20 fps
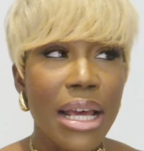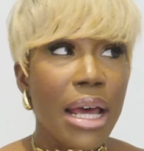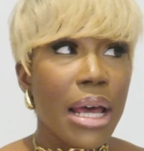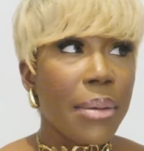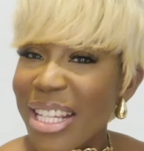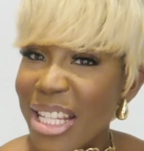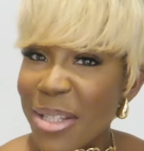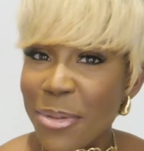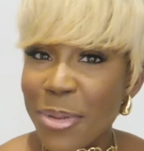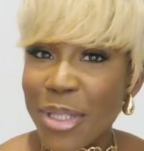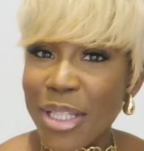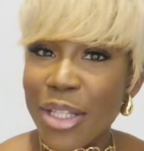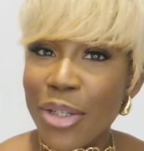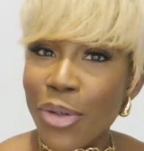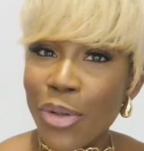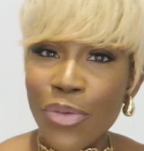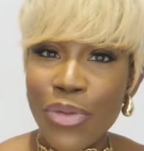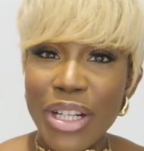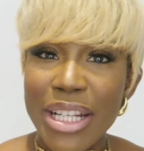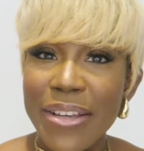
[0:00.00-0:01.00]
but as you see they
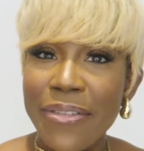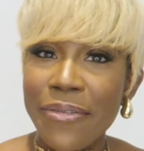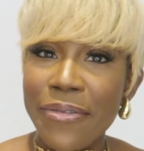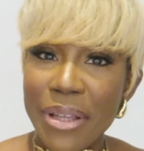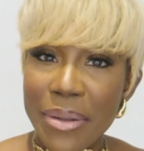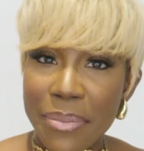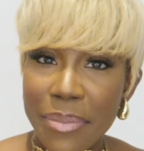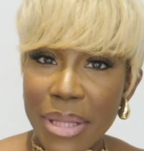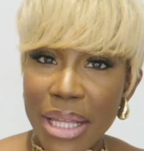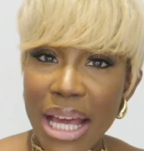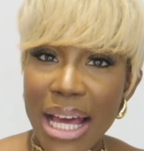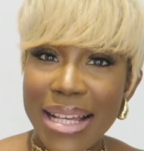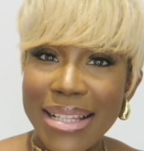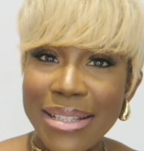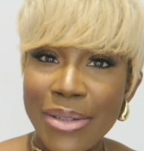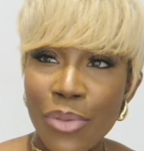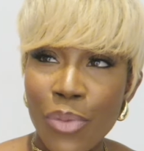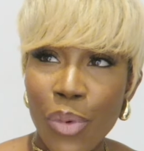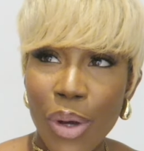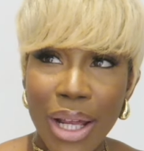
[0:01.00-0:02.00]
don't really fit me
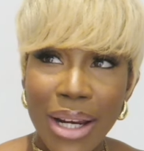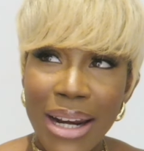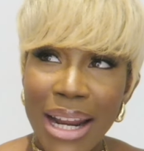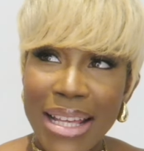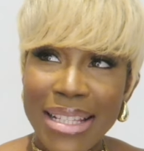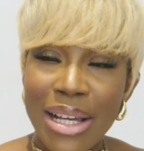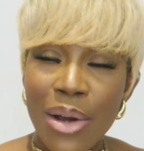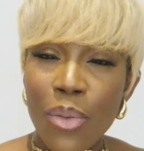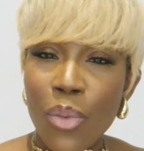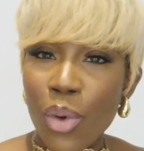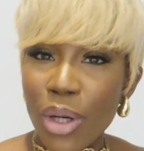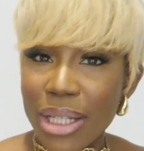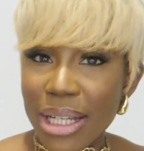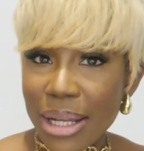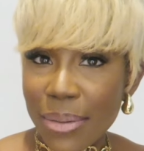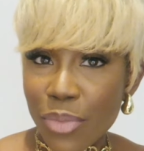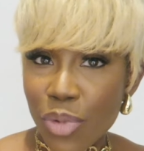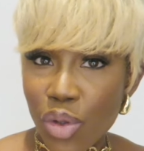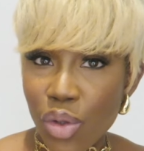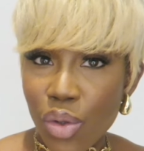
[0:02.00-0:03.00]
as well as I want
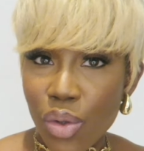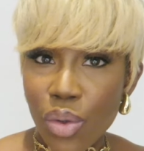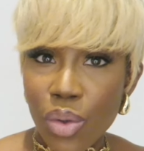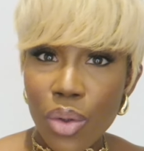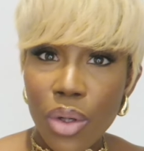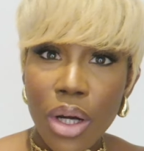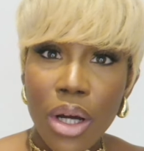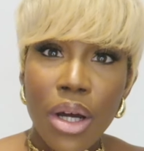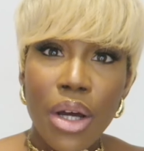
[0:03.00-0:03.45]
them to